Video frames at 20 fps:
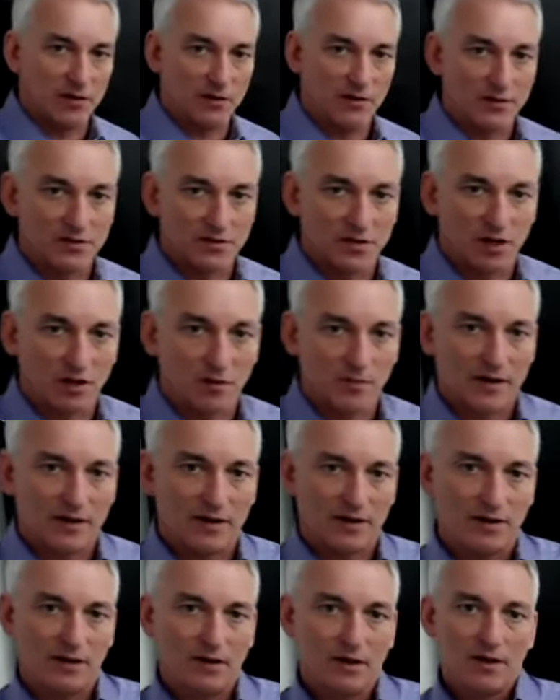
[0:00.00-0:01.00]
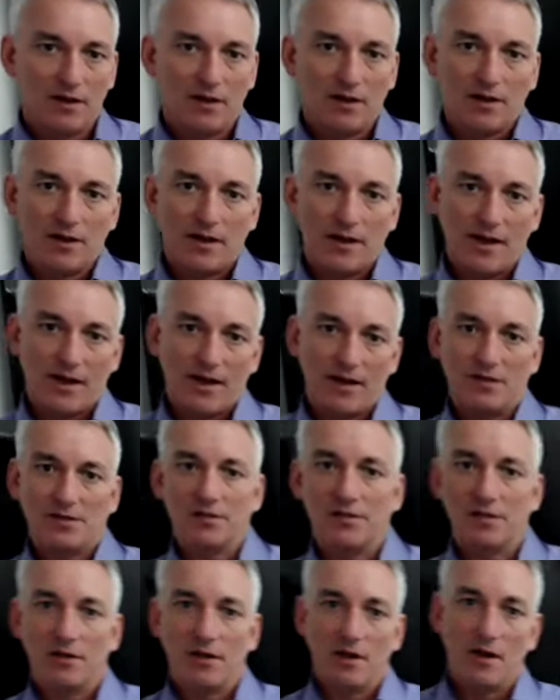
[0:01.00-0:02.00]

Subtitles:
they talk about it as,